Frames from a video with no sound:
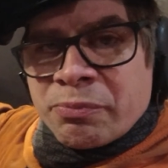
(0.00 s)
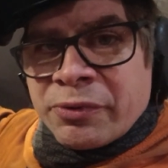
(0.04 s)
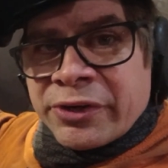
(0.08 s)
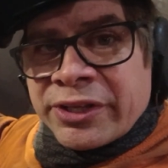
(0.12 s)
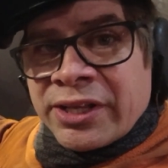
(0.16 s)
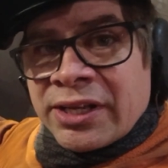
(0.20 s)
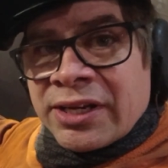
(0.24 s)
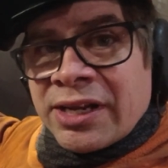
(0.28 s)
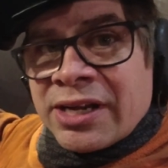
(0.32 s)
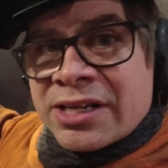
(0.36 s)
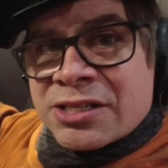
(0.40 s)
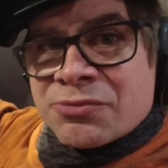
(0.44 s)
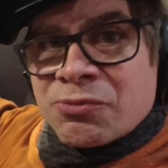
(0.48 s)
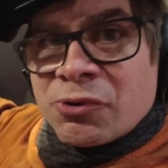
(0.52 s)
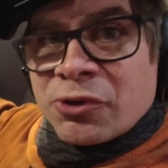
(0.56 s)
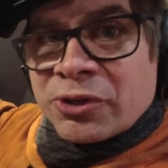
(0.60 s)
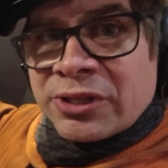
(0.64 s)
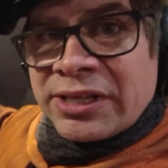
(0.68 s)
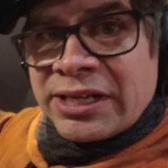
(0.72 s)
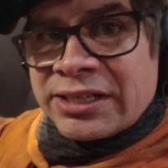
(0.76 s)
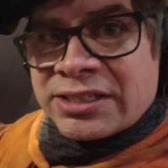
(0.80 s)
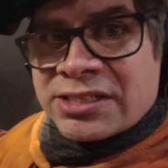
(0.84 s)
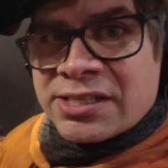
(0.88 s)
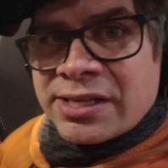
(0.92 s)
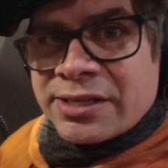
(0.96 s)
pretty nice for
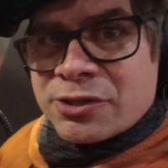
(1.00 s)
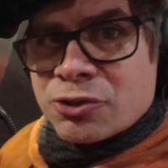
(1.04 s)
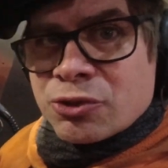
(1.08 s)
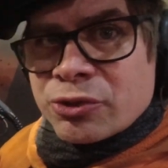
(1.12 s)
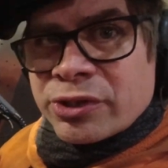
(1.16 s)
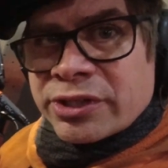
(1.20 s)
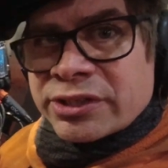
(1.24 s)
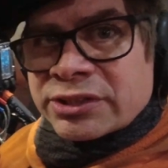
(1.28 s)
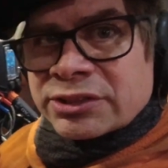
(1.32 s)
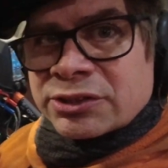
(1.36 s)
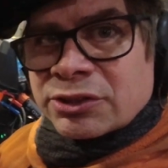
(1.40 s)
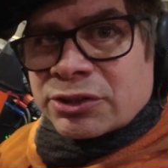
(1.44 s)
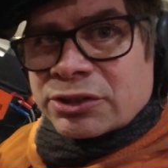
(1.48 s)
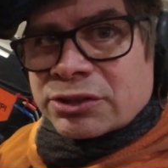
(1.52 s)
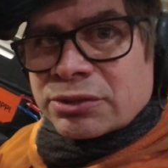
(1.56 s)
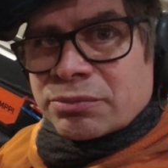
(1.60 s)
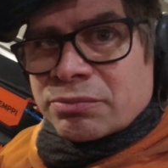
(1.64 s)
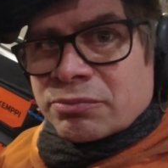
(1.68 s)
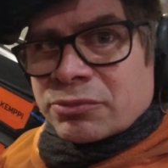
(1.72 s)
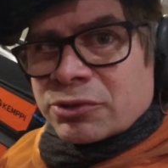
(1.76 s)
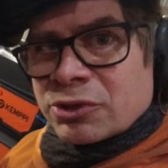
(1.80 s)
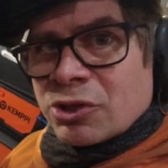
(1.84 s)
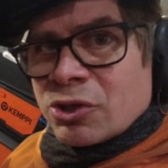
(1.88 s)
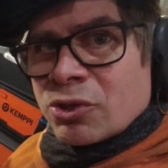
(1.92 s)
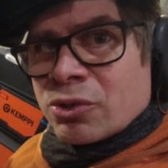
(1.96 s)
that situations.
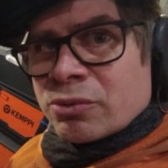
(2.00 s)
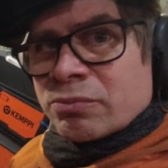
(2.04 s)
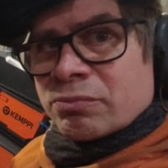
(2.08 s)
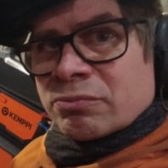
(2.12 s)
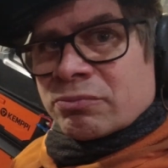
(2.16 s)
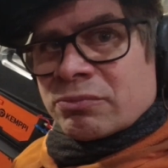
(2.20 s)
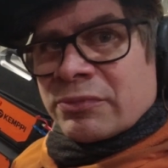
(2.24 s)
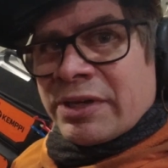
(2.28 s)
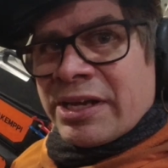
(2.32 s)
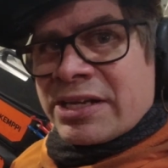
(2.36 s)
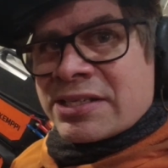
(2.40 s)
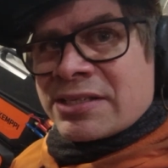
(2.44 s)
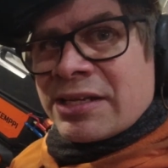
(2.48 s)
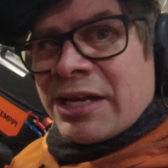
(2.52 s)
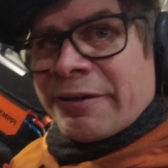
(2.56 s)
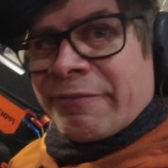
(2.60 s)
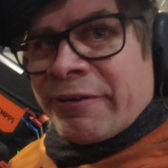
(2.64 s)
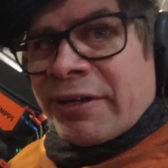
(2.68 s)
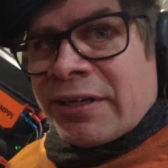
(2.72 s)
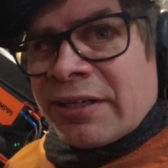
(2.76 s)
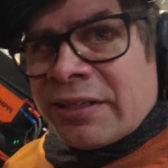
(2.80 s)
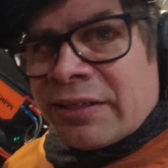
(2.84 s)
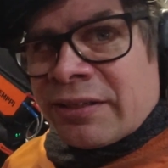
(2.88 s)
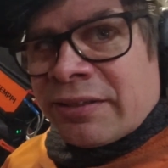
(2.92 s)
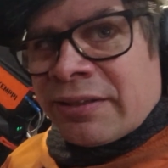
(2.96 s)
So next I
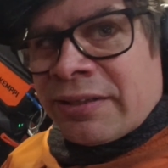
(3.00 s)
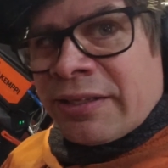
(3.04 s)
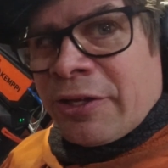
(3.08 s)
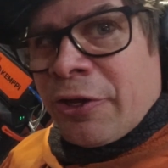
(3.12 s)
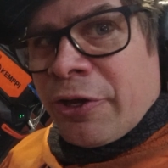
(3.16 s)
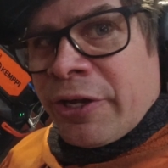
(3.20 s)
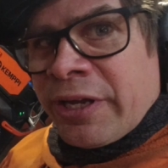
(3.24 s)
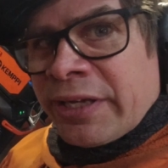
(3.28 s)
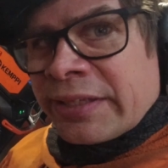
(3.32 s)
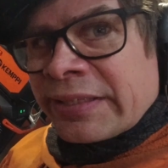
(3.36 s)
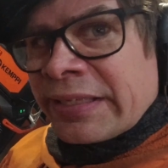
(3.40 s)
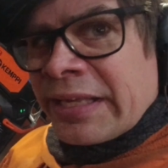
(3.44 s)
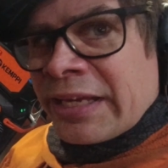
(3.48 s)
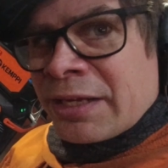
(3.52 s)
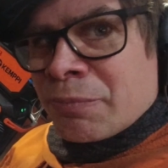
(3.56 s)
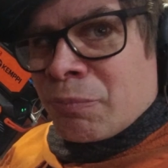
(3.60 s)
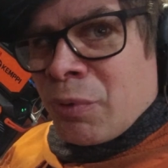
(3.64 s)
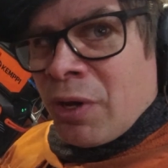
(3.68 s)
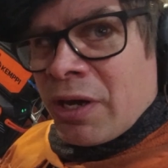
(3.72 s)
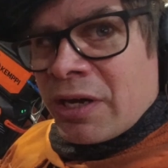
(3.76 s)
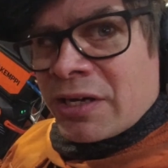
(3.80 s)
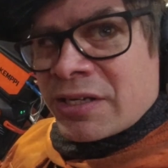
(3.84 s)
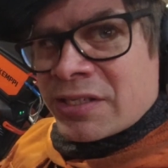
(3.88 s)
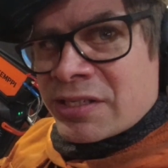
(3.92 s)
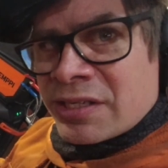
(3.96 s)
will again take
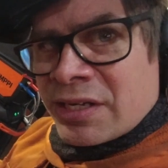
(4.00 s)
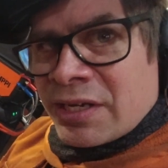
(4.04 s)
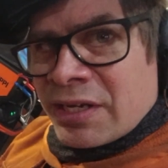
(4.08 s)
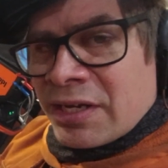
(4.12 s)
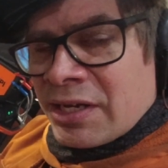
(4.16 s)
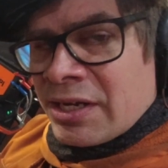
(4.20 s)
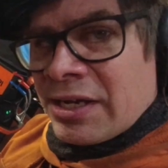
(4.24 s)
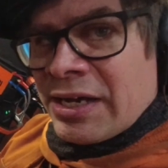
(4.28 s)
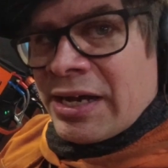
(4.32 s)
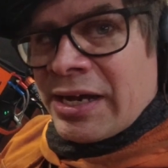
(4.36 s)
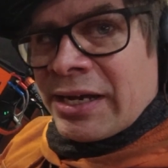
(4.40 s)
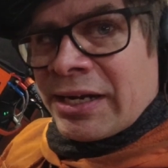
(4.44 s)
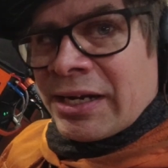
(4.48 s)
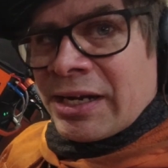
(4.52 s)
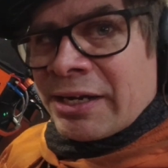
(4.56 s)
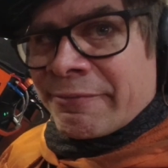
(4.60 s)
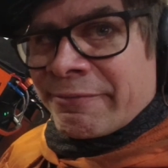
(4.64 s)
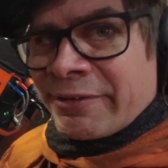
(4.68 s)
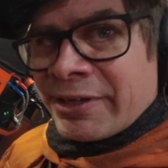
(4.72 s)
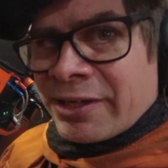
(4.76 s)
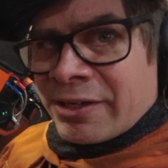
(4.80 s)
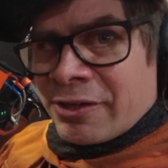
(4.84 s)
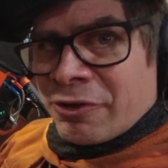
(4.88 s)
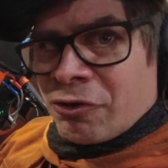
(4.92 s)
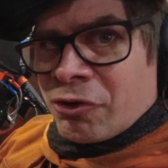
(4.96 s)
pulse and I
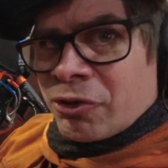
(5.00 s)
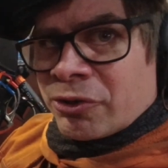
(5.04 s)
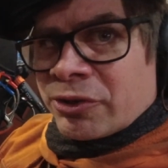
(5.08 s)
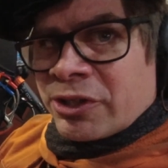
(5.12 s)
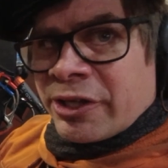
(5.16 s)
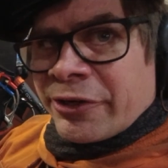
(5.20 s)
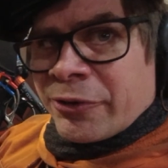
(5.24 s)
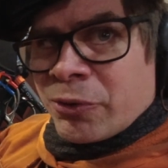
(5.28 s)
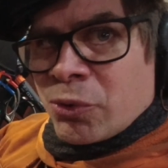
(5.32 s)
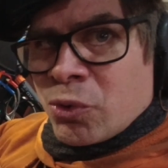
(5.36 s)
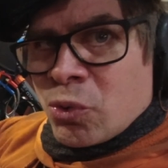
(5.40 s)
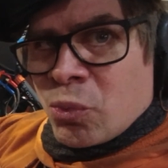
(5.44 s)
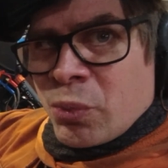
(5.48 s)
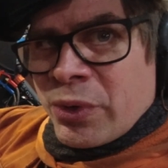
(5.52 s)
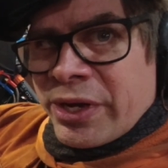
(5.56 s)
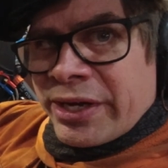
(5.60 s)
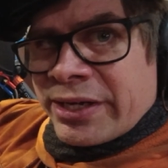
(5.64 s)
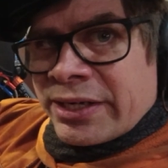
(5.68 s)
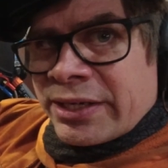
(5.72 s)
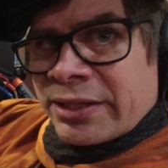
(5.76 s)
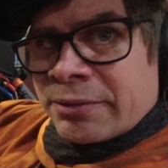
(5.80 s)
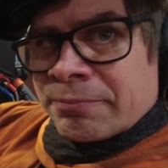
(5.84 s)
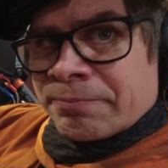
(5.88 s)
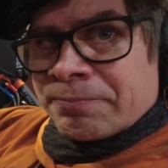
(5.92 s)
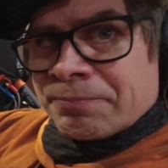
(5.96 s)
will continue
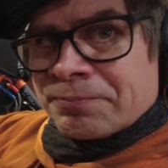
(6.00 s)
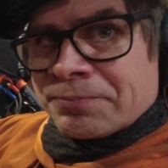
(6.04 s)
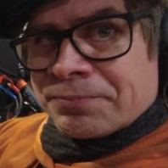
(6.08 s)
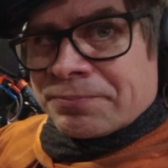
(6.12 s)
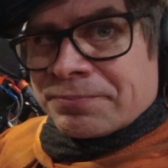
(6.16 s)
welding.